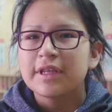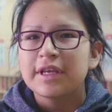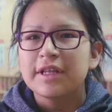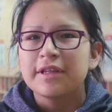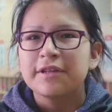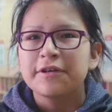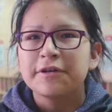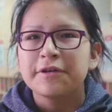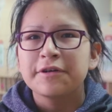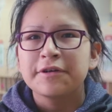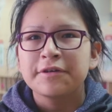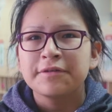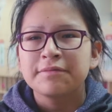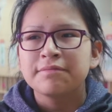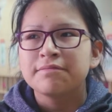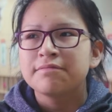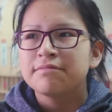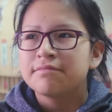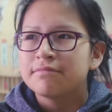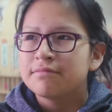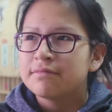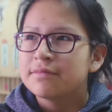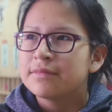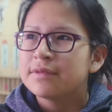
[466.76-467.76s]
they learn
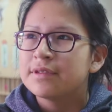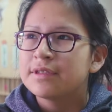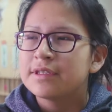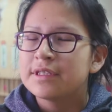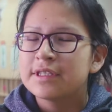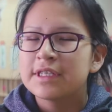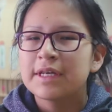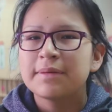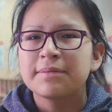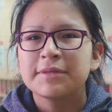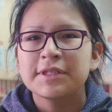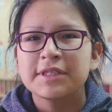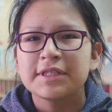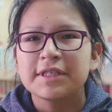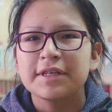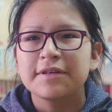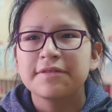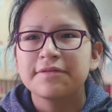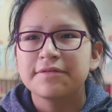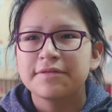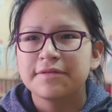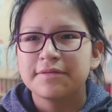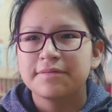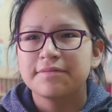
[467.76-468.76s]
some
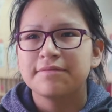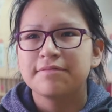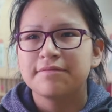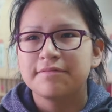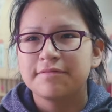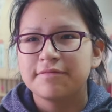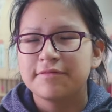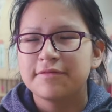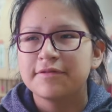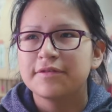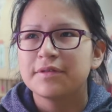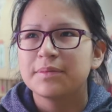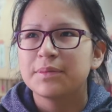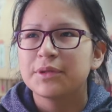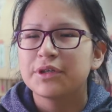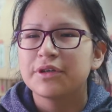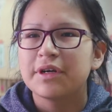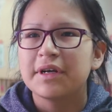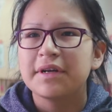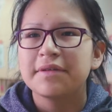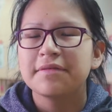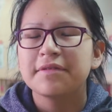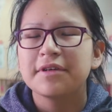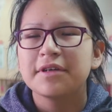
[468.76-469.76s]
stuff from the
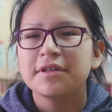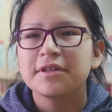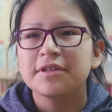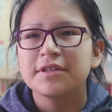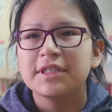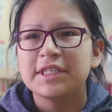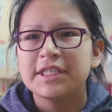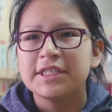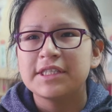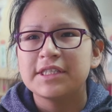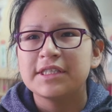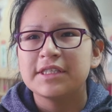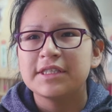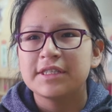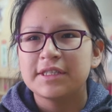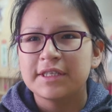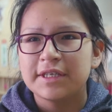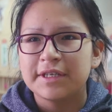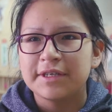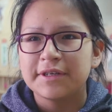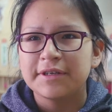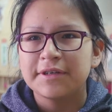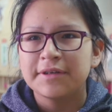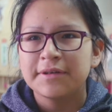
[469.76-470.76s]
grandfather teachings
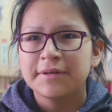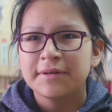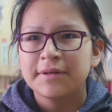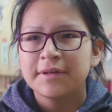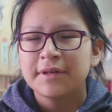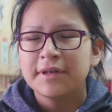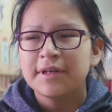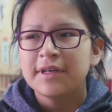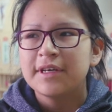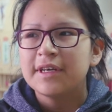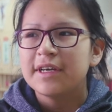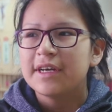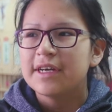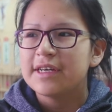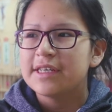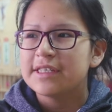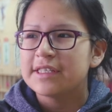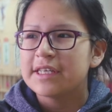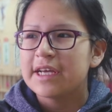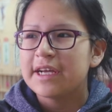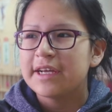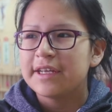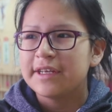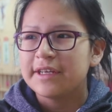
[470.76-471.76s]
here,
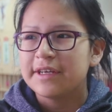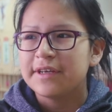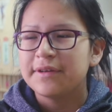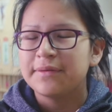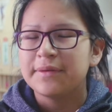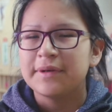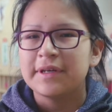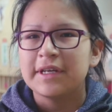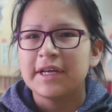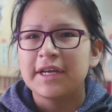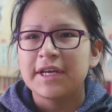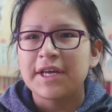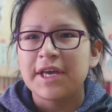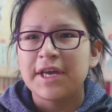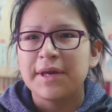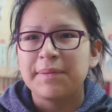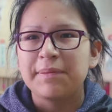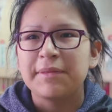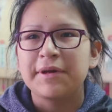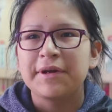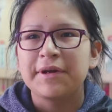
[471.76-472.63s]
as I did when I came